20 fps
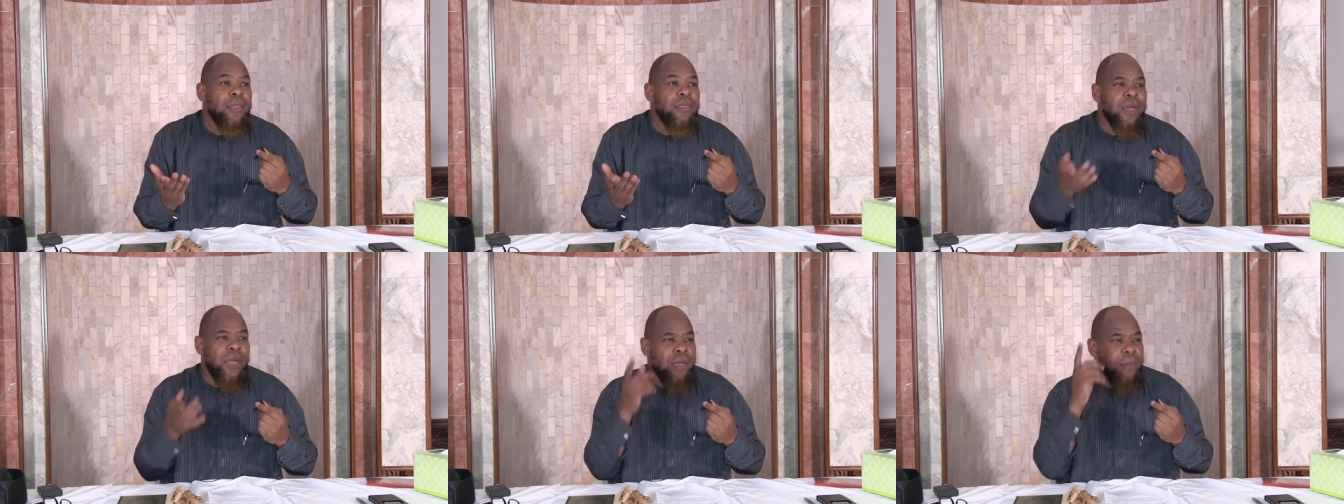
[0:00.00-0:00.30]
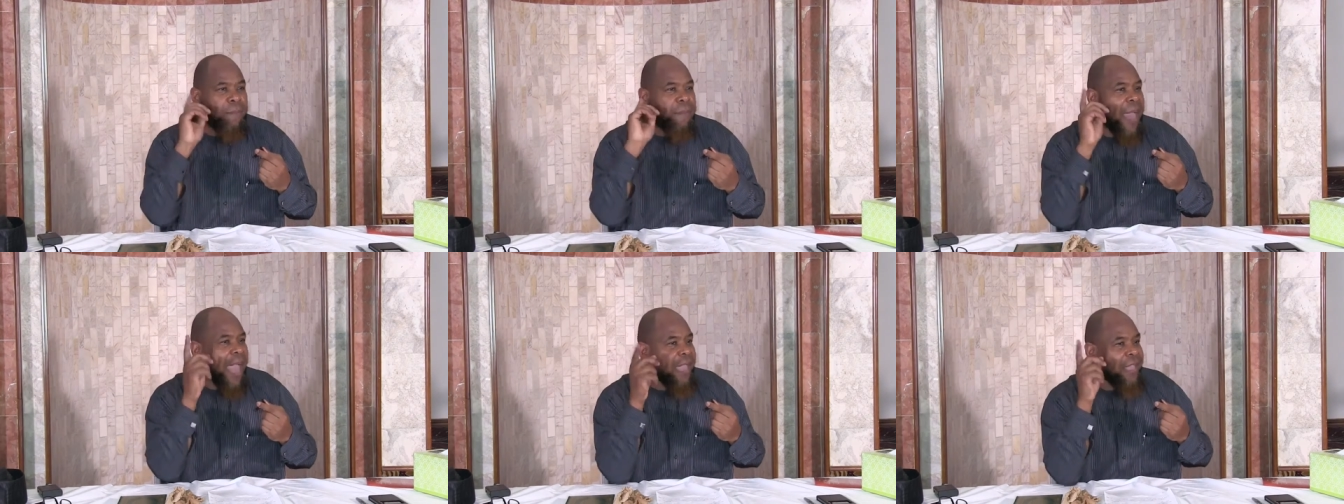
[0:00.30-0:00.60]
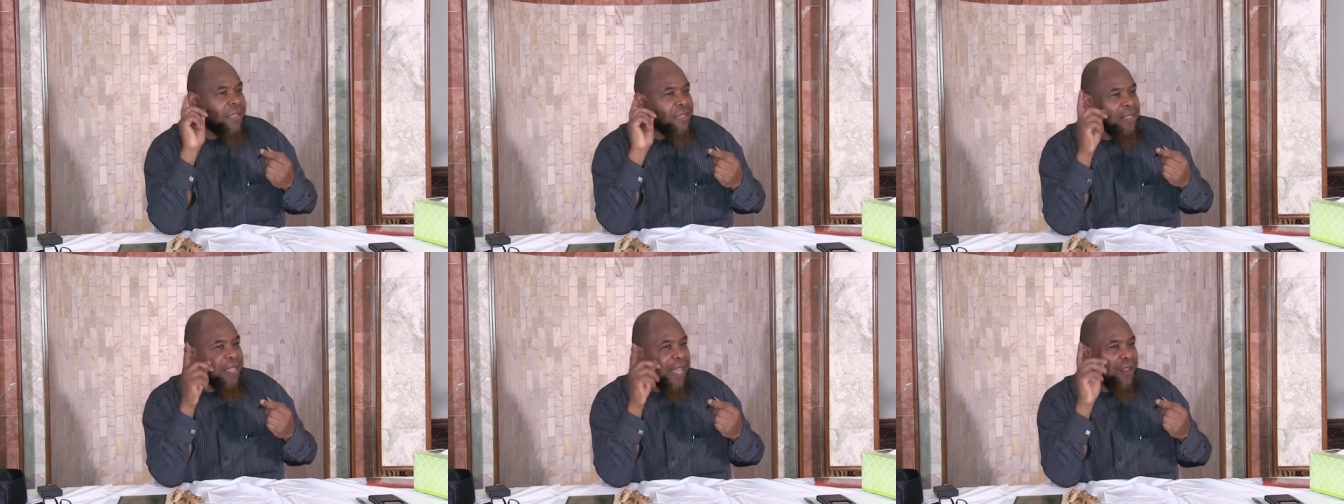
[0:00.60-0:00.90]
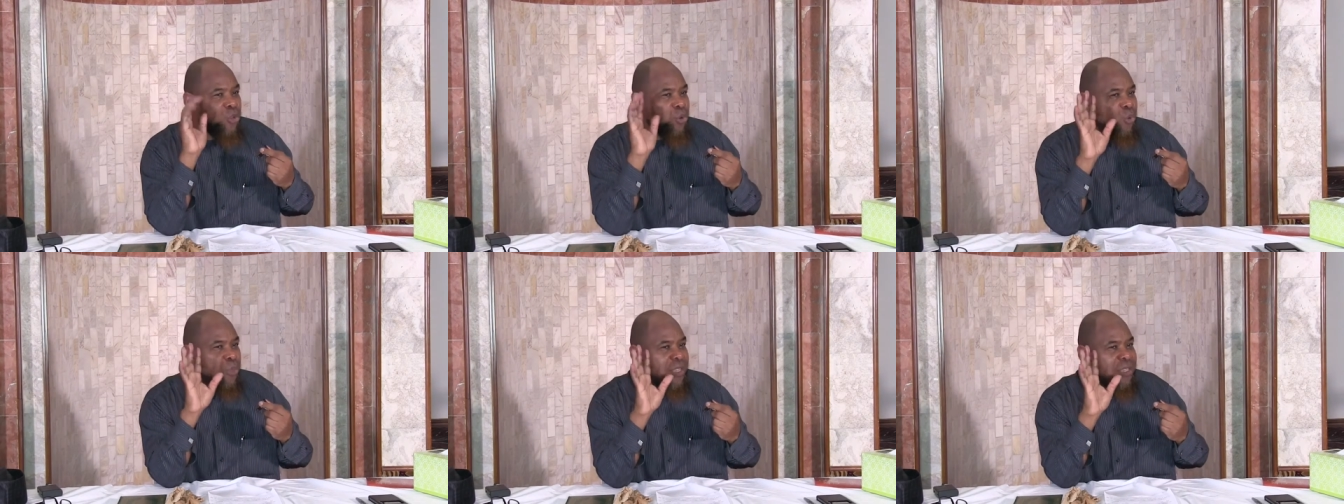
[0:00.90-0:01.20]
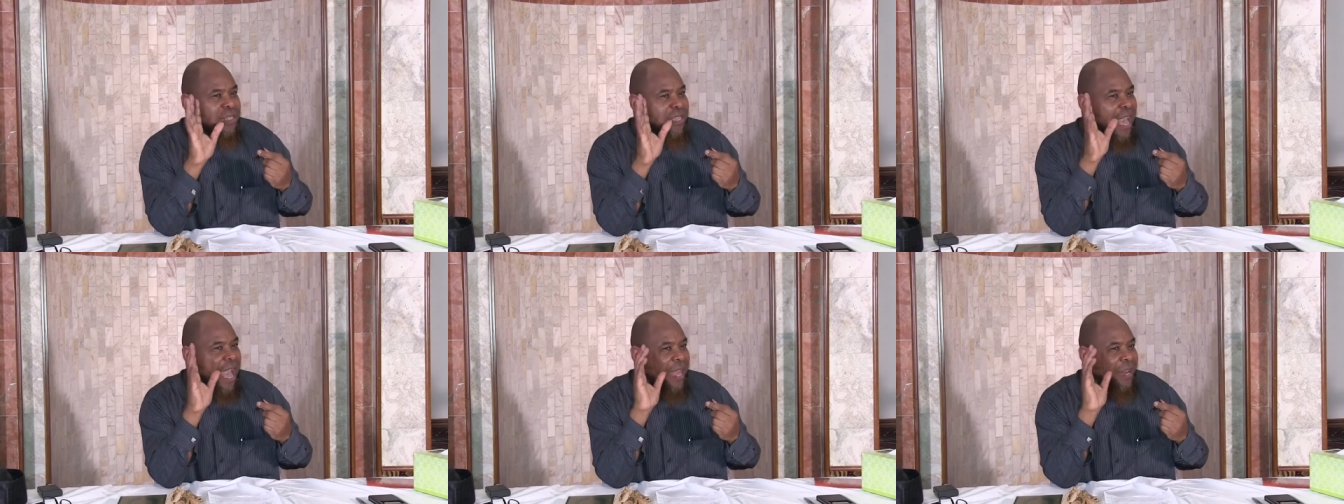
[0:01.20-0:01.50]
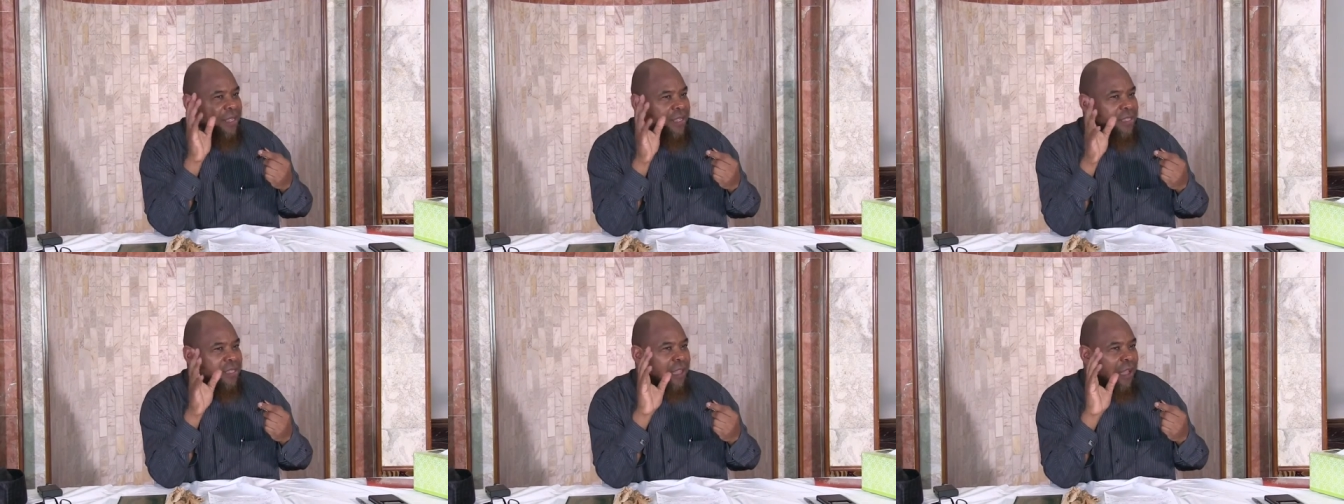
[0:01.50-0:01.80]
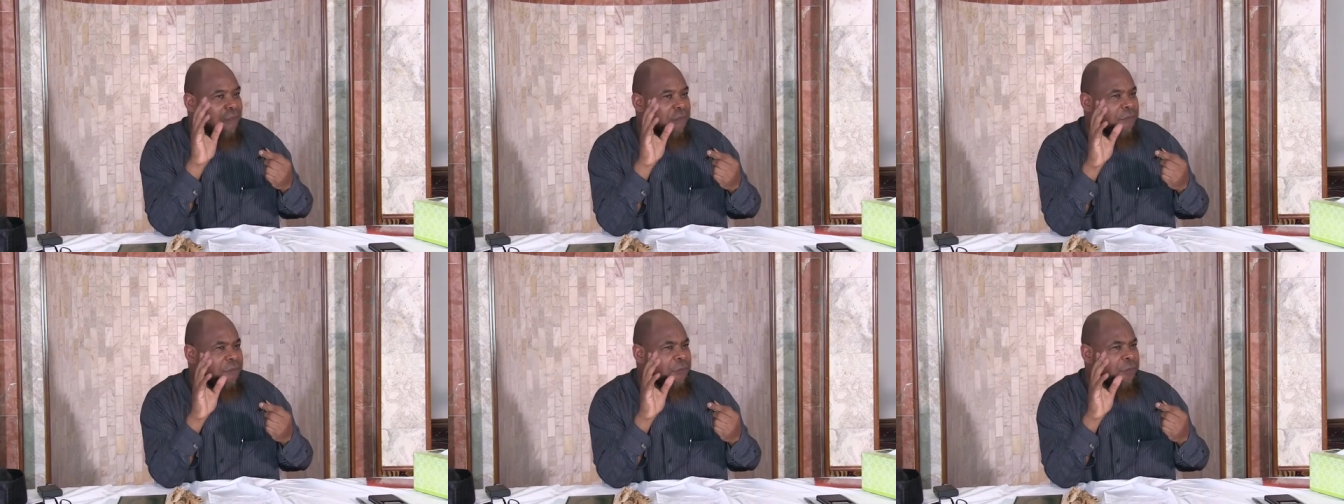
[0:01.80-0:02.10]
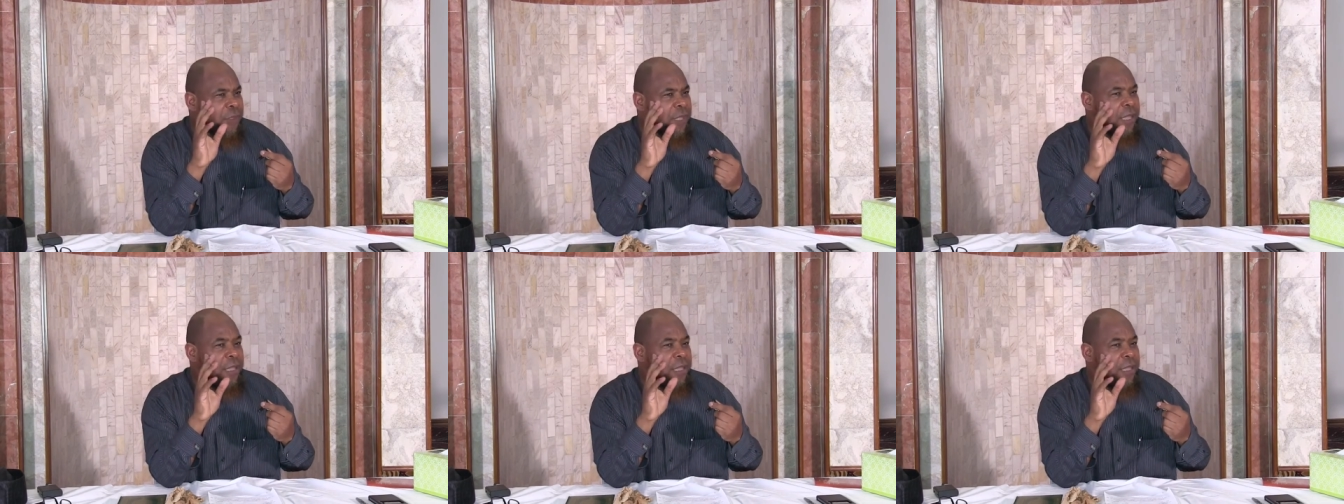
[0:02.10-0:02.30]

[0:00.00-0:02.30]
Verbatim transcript: The companions, they knew this kind of stuff.